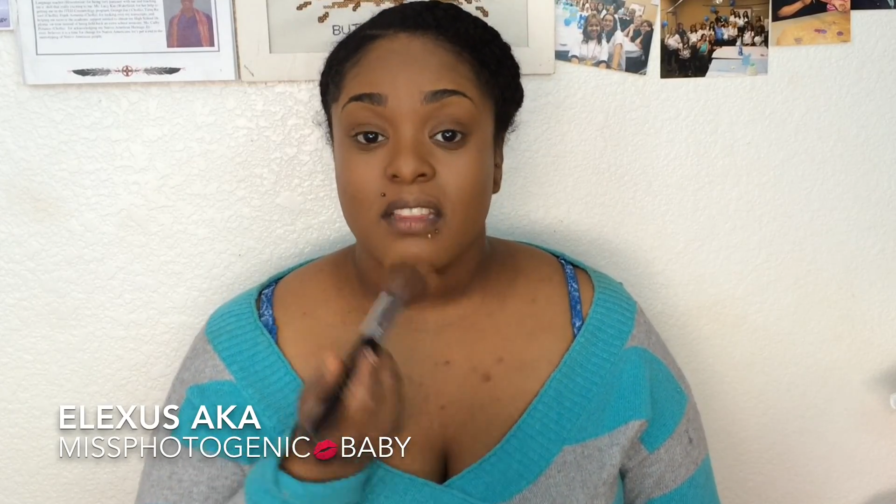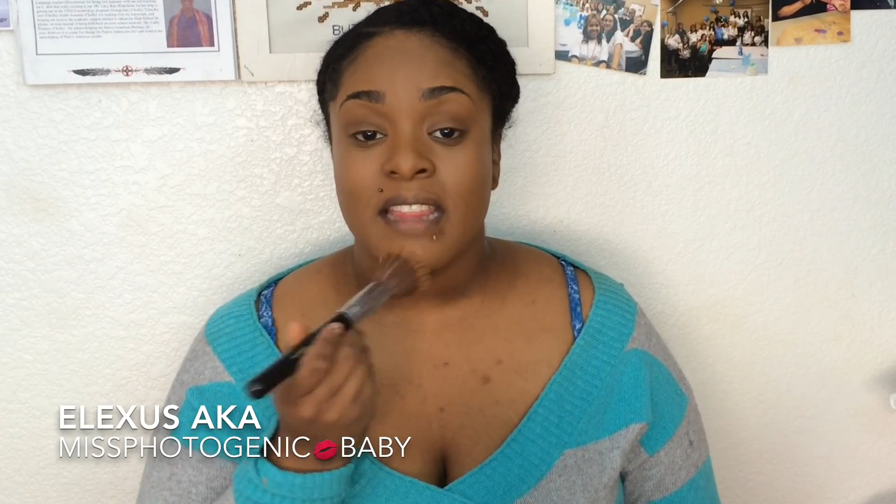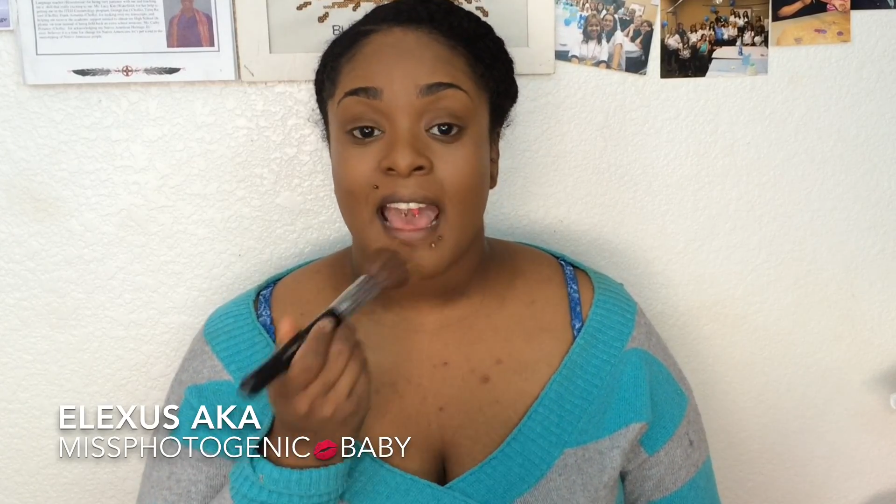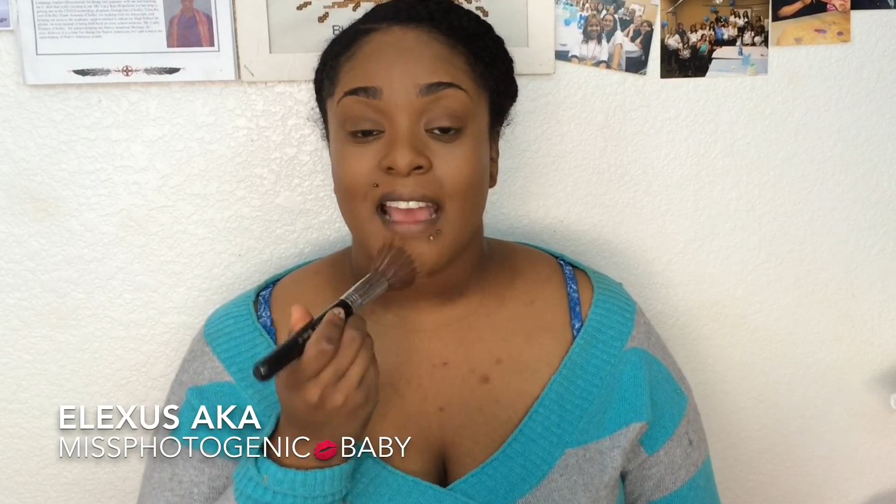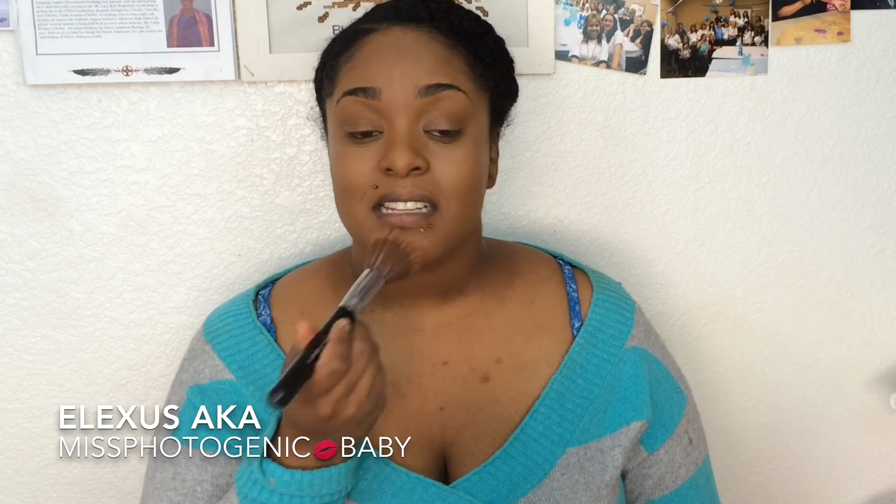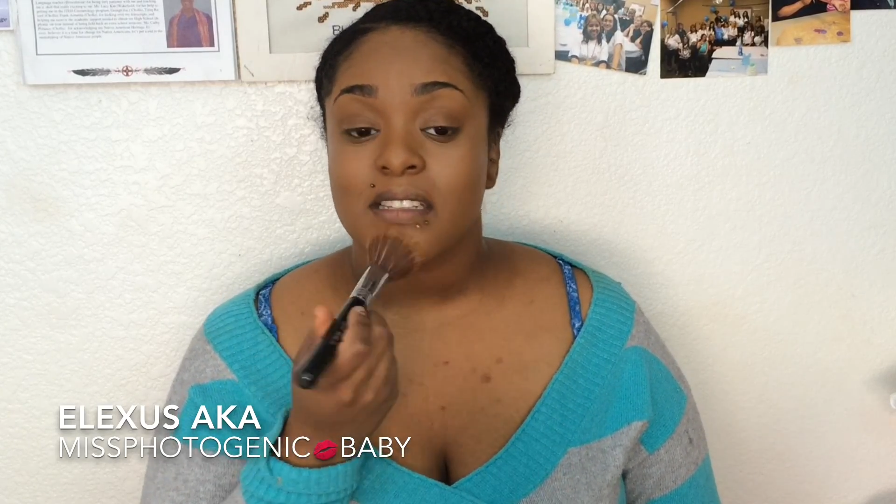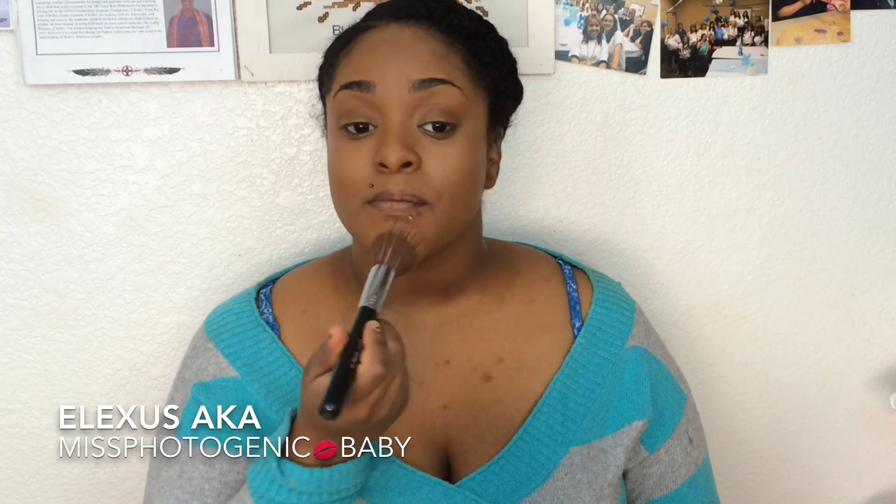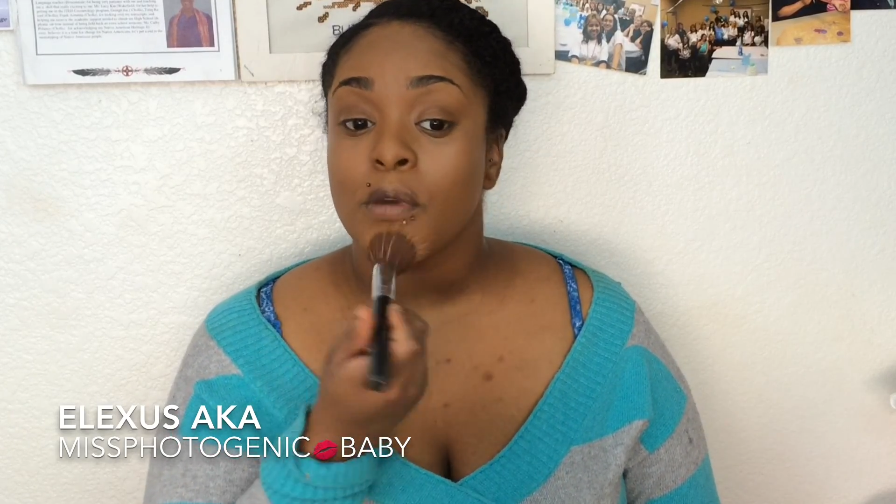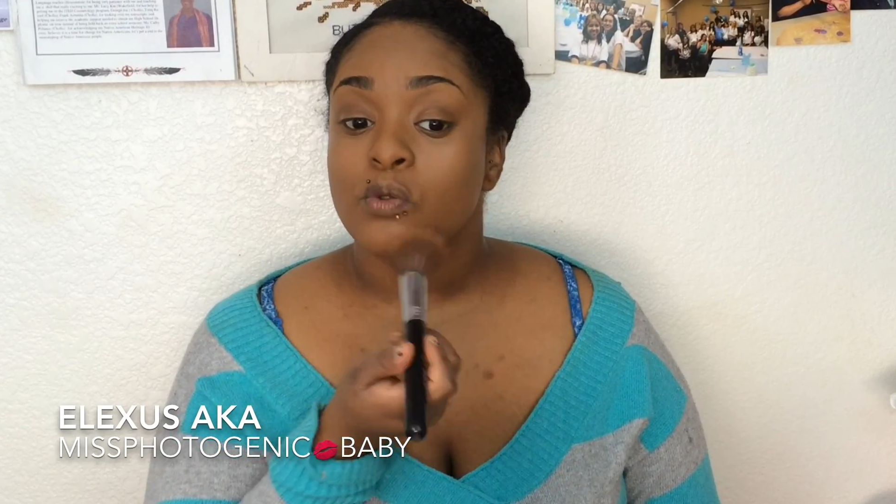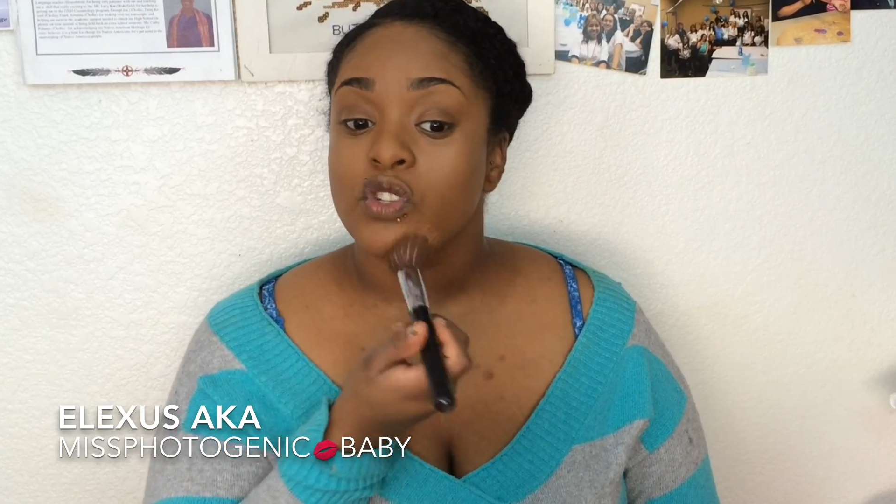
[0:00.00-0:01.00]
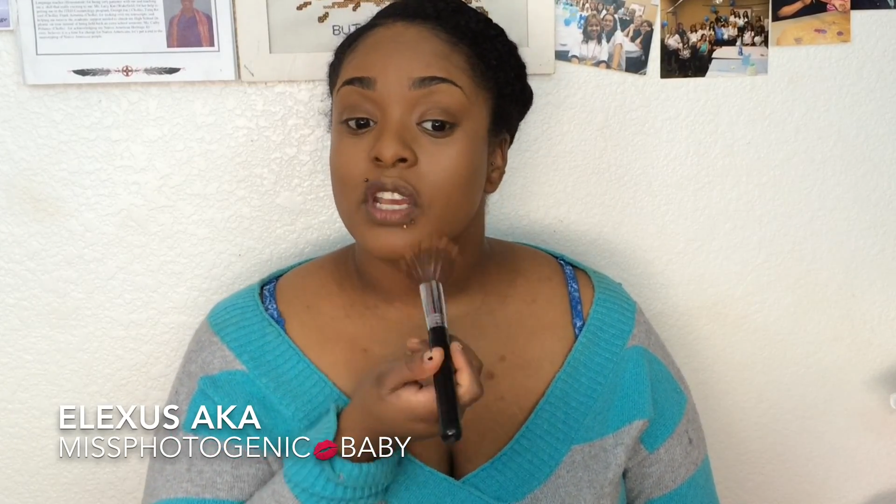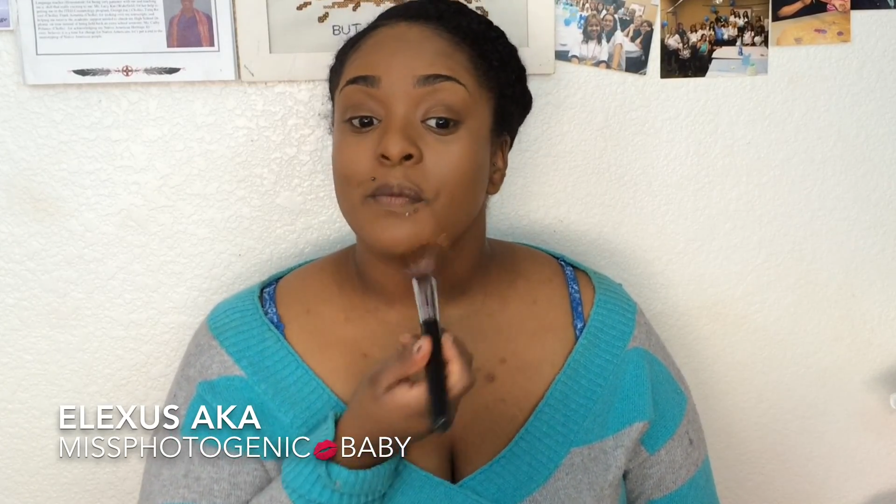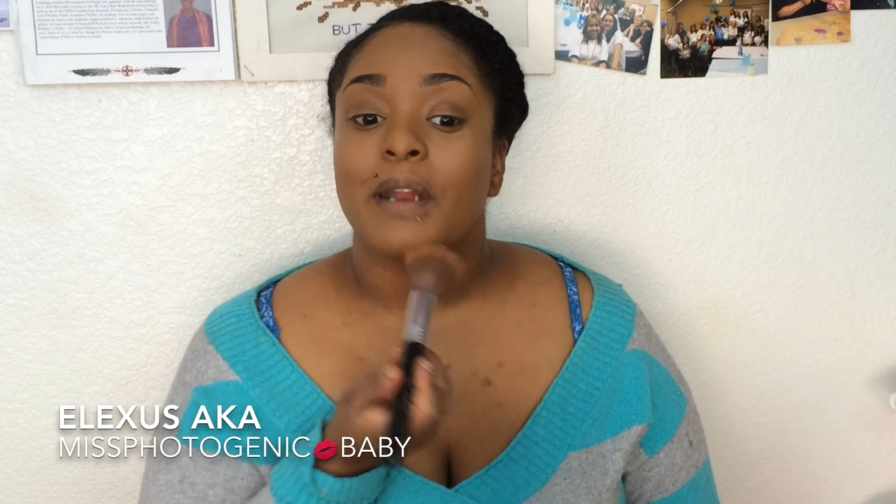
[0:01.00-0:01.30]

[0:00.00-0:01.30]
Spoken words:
that motion,